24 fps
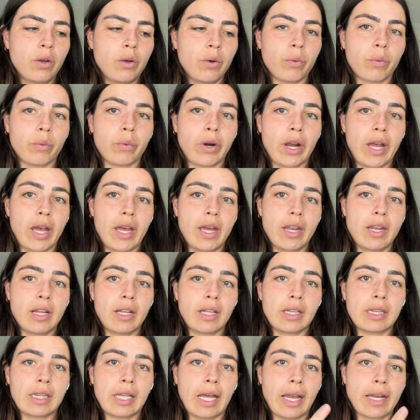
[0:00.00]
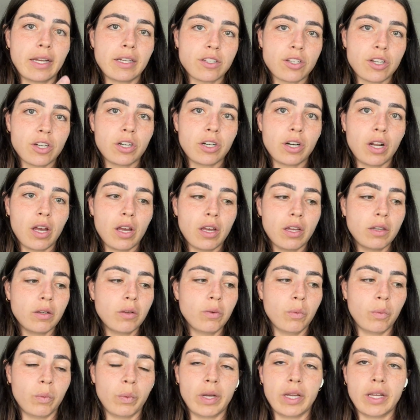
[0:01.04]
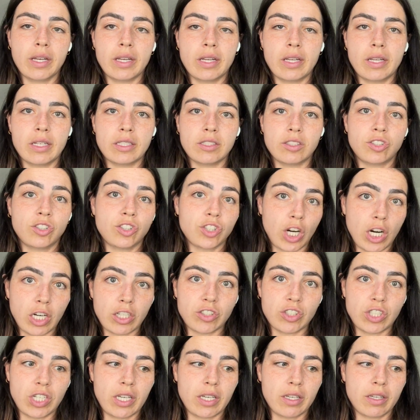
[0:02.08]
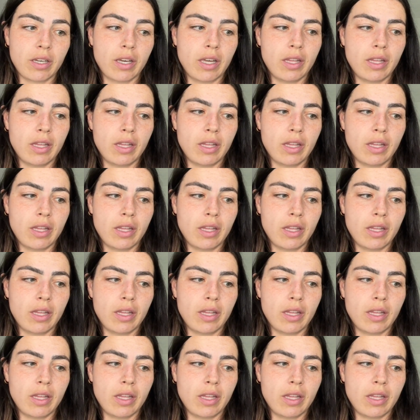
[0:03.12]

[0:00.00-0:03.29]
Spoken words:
red light turn on when it's charging,